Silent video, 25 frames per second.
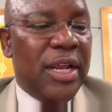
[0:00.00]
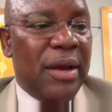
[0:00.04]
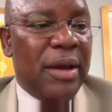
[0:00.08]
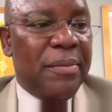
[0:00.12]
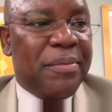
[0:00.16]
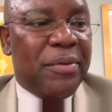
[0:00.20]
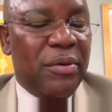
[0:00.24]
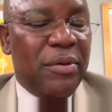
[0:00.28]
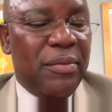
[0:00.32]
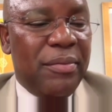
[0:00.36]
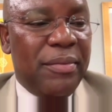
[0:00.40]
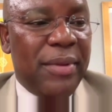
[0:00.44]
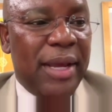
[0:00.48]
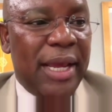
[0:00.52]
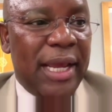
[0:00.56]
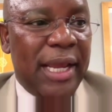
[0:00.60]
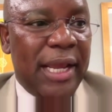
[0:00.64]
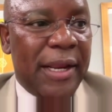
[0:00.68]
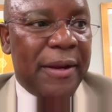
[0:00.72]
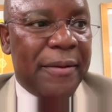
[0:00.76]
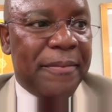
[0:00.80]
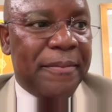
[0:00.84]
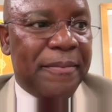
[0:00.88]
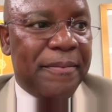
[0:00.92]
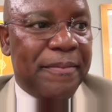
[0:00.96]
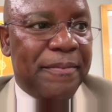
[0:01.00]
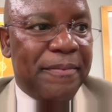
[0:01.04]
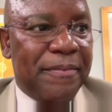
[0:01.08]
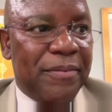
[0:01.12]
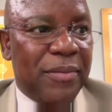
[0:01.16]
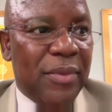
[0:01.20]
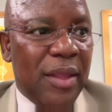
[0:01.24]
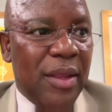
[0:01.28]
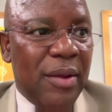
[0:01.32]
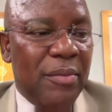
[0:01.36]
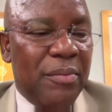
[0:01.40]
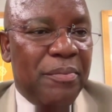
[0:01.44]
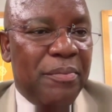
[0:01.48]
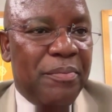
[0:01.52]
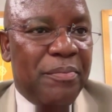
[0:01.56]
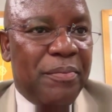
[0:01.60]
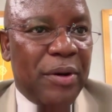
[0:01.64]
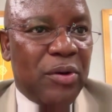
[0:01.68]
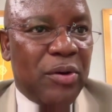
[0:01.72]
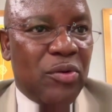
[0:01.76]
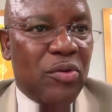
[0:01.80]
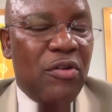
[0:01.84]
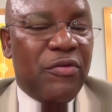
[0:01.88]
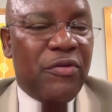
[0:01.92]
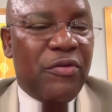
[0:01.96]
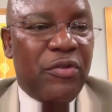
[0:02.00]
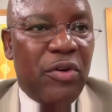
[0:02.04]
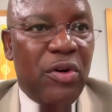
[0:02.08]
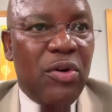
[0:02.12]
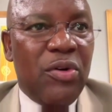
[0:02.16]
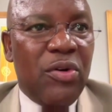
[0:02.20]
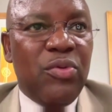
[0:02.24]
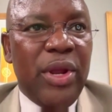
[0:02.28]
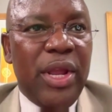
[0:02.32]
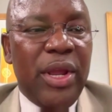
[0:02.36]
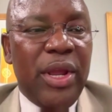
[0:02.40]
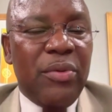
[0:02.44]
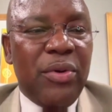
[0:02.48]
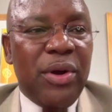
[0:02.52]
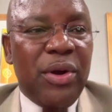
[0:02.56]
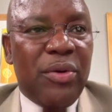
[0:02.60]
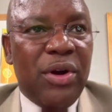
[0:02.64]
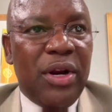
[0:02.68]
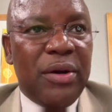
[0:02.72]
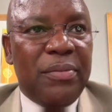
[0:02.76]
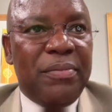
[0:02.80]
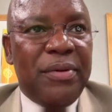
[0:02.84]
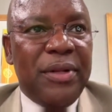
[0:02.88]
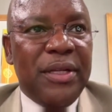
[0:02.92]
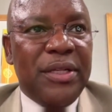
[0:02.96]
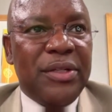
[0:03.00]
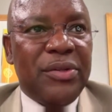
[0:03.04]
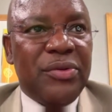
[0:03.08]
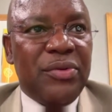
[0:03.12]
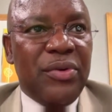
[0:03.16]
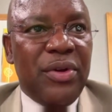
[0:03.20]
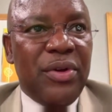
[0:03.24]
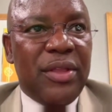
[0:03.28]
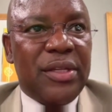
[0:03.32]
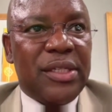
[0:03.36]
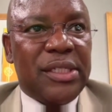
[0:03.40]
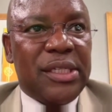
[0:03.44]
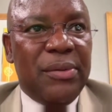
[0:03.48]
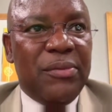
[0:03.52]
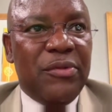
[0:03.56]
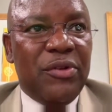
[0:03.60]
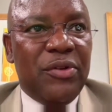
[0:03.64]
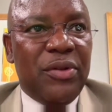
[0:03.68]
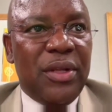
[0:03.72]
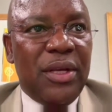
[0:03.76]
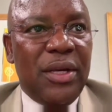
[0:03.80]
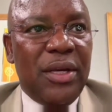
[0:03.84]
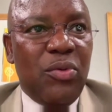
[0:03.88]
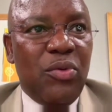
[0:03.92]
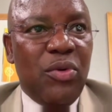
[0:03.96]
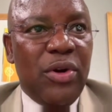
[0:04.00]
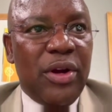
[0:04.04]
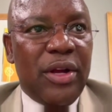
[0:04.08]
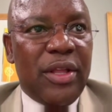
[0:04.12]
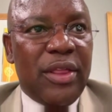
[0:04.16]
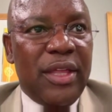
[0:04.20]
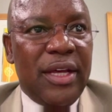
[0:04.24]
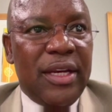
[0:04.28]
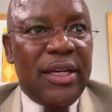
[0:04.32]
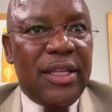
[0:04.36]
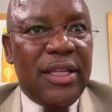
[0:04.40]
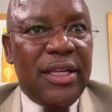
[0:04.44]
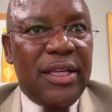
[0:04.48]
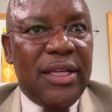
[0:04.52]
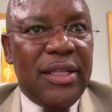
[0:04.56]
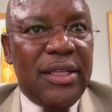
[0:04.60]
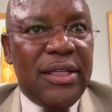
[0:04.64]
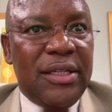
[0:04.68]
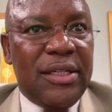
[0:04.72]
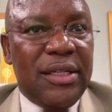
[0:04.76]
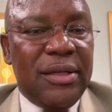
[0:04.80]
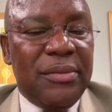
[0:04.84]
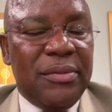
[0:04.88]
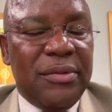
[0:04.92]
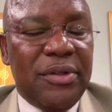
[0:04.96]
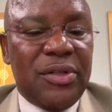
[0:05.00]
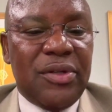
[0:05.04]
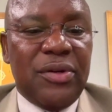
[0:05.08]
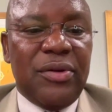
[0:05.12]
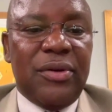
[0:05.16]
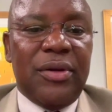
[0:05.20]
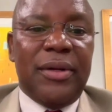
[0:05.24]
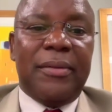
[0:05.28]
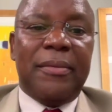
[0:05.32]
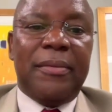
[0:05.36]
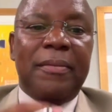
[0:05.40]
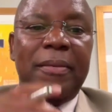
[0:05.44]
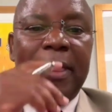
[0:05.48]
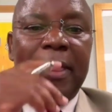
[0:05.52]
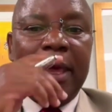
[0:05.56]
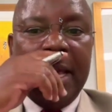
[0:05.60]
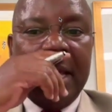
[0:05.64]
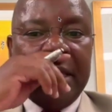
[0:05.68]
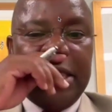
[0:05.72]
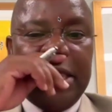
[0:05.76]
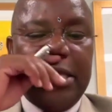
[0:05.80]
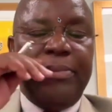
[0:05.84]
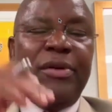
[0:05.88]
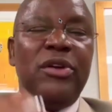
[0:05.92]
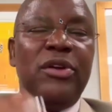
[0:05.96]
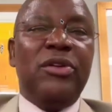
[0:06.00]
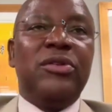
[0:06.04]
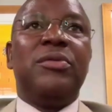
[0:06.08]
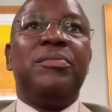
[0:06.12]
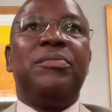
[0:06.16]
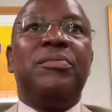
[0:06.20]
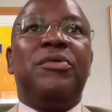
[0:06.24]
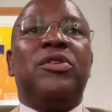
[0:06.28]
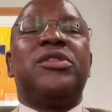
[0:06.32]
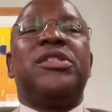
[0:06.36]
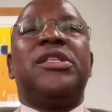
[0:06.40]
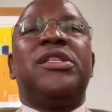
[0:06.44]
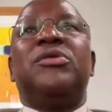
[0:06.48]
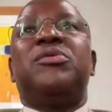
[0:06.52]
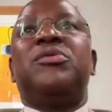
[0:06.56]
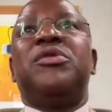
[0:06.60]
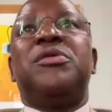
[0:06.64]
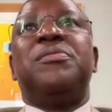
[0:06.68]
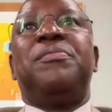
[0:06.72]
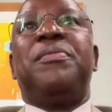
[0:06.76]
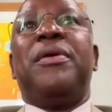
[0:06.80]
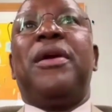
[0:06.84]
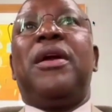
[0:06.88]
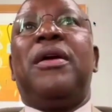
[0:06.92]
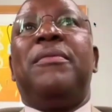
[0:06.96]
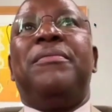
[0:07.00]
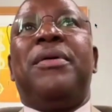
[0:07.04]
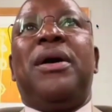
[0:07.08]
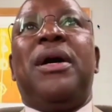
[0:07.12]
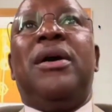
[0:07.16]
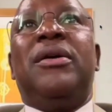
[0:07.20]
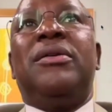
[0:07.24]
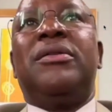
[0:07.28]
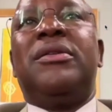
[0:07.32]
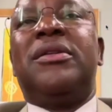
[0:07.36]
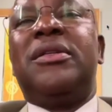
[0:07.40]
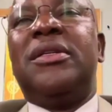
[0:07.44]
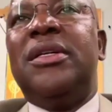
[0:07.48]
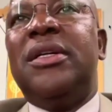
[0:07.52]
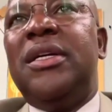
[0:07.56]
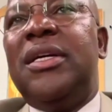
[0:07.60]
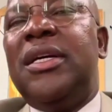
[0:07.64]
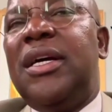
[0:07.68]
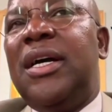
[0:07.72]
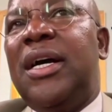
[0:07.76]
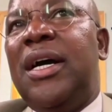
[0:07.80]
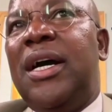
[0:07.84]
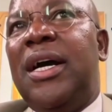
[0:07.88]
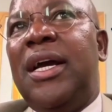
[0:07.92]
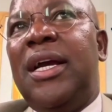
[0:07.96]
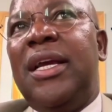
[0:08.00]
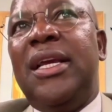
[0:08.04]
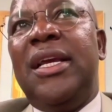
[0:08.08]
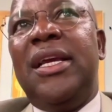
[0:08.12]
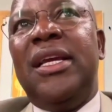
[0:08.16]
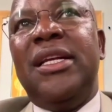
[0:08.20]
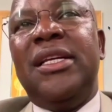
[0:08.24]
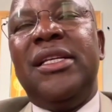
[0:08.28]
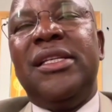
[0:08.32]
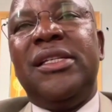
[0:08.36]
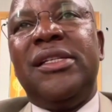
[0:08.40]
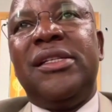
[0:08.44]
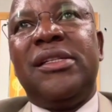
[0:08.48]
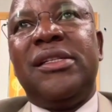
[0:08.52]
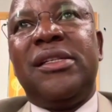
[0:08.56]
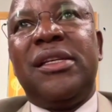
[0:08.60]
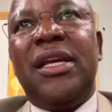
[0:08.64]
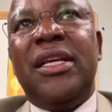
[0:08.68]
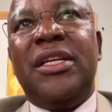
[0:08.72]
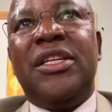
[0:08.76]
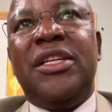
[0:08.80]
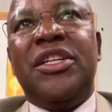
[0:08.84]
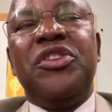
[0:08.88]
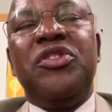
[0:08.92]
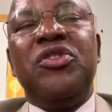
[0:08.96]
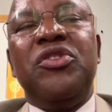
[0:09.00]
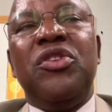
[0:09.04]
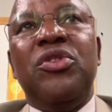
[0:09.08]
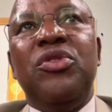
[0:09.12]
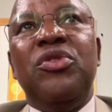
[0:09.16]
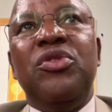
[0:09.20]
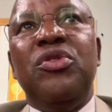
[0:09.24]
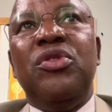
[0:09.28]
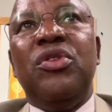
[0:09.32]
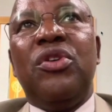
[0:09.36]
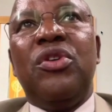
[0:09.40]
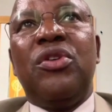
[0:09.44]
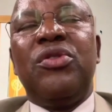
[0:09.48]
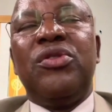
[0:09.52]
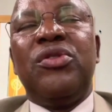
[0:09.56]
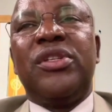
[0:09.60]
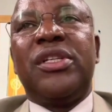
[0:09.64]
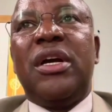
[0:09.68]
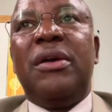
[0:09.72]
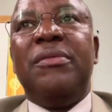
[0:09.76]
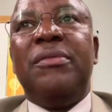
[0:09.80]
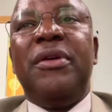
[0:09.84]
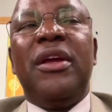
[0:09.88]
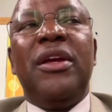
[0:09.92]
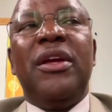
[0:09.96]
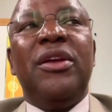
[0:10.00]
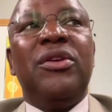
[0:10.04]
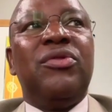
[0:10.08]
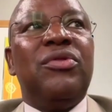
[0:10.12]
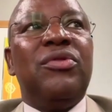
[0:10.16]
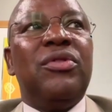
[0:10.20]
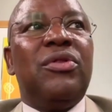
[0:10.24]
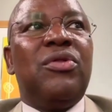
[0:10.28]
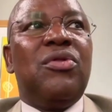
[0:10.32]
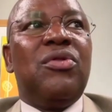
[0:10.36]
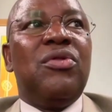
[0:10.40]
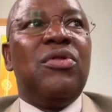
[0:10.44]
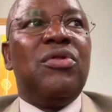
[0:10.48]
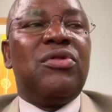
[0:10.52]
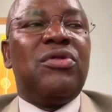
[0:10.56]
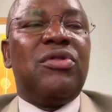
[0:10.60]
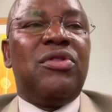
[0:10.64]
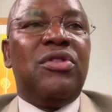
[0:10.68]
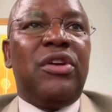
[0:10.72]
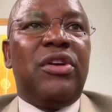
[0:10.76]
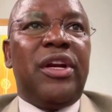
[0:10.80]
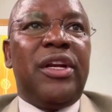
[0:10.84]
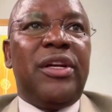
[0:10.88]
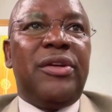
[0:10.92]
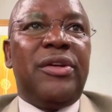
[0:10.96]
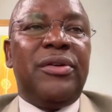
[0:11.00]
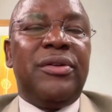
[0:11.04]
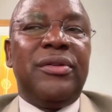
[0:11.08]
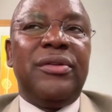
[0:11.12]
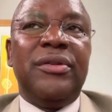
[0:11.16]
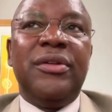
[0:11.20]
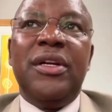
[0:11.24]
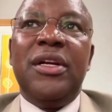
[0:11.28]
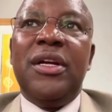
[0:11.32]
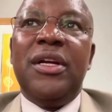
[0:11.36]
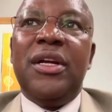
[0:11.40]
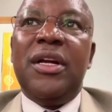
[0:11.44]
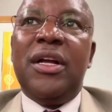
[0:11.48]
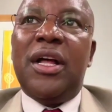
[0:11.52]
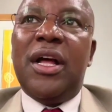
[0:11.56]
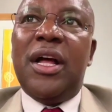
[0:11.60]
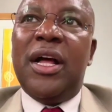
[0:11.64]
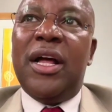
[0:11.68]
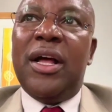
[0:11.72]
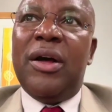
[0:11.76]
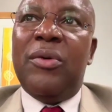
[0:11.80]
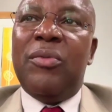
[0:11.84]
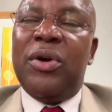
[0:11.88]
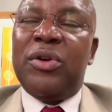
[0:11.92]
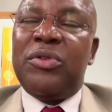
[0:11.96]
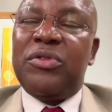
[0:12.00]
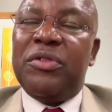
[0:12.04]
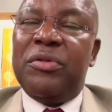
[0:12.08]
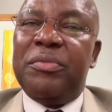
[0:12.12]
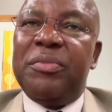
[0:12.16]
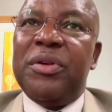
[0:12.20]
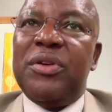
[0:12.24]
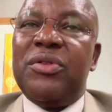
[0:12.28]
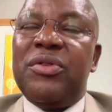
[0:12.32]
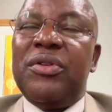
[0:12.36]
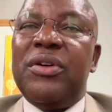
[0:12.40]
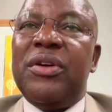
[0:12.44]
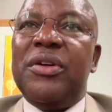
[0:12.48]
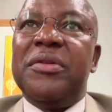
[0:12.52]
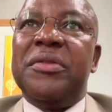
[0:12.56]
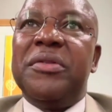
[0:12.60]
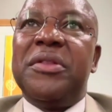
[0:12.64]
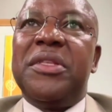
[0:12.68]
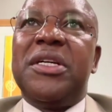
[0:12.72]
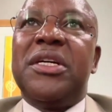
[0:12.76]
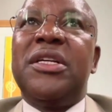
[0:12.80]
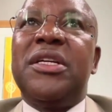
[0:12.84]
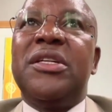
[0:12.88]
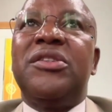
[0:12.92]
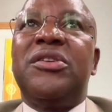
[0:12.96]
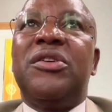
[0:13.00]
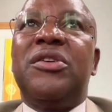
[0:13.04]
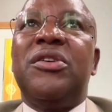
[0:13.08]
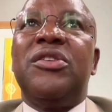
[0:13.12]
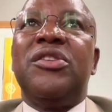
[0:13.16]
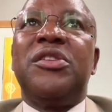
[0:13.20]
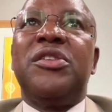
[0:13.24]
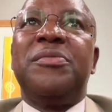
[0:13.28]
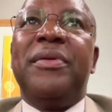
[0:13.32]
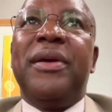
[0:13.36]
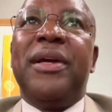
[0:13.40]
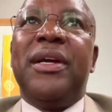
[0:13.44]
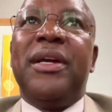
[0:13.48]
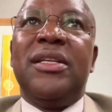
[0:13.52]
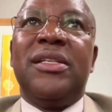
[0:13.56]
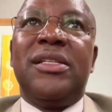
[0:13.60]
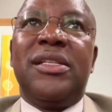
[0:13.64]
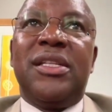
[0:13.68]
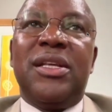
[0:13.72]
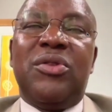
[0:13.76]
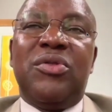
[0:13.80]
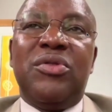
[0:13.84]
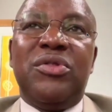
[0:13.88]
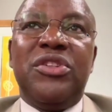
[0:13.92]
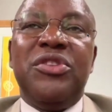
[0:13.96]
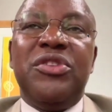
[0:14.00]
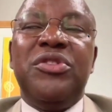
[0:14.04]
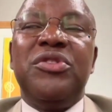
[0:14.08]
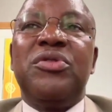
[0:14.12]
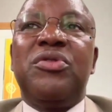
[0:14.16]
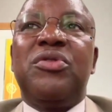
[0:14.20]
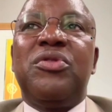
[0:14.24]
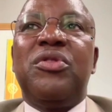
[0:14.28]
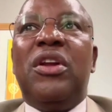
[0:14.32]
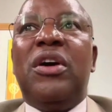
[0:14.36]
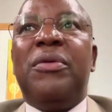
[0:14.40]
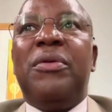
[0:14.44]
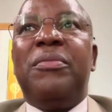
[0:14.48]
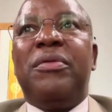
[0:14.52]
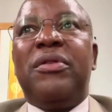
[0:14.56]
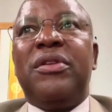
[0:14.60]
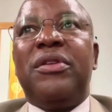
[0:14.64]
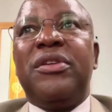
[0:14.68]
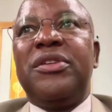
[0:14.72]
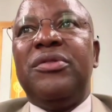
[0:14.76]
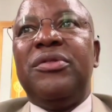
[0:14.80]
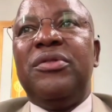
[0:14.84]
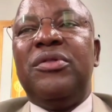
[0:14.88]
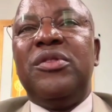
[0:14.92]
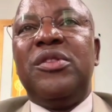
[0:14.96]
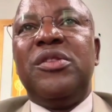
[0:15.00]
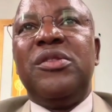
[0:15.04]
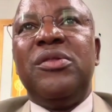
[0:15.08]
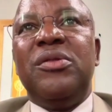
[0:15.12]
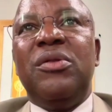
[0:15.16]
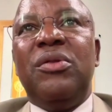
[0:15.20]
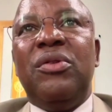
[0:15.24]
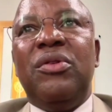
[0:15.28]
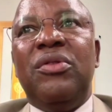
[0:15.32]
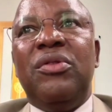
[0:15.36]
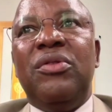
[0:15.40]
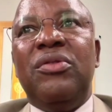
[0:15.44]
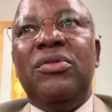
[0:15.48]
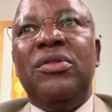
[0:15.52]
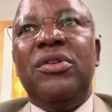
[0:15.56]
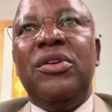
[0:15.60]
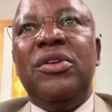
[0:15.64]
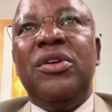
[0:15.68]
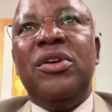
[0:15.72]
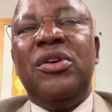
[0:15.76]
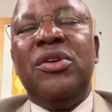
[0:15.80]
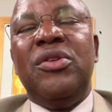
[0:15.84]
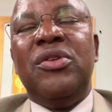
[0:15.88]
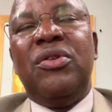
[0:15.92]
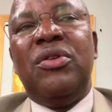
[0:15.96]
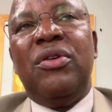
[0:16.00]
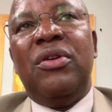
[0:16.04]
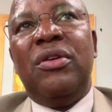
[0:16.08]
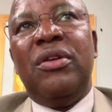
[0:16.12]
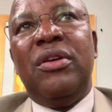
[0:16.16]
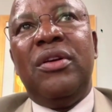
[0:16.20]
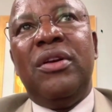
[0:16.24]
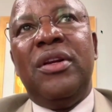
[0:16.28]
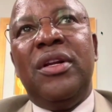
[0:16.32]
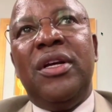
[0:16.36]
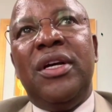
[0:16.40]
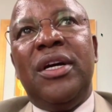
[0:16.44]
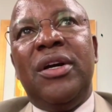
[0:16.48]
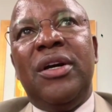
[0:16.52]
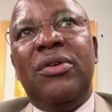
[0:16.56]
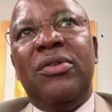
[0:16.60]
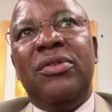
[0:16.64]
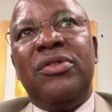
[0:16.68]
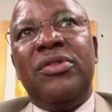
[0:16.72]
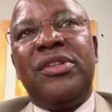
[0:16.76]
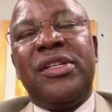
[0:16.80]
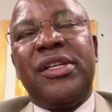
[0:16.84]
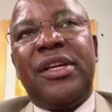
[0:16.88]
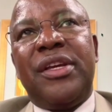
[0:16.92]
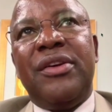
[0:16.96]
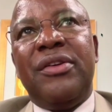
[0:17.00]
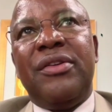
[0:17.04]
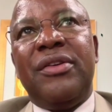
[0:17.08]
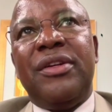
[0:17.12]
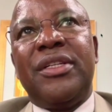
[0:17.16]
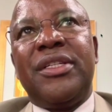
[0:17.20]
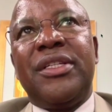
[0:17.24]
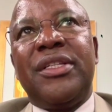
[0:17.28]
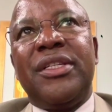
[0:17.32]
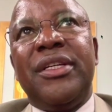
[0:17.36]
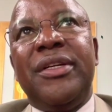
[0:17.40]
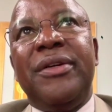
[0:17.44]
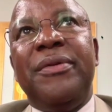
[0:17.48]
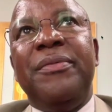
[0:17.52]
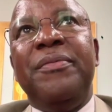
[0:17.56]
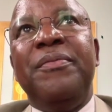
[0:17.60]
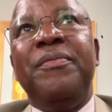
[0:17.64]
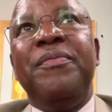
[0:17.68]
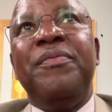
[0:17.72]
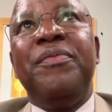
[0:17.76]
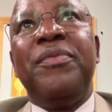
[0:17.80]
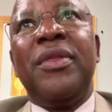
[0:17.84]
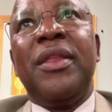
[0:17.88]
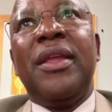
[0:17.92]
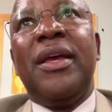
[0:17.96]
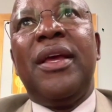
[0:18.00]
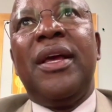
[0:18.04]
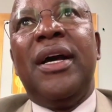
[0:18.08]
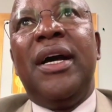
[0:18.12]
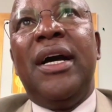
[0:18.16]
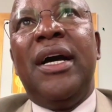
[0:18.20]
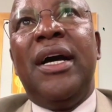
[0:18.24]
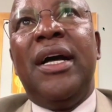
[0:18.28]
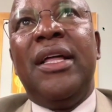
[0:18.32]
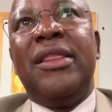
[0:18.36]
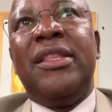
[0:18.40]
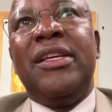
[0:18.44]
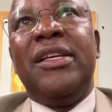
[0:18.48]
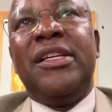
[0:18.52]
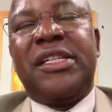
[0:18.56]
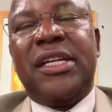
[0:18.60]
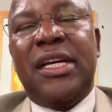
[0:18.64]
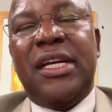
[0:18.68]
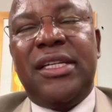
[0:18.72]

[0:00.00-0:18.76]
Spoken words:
April, May. But overall, we're quite pleased with some of the work that the team is doing. The building blocks that we speak about is additional new locals coming into the core corridor, what we've been doing with critical spares, the continued collaboration on security, the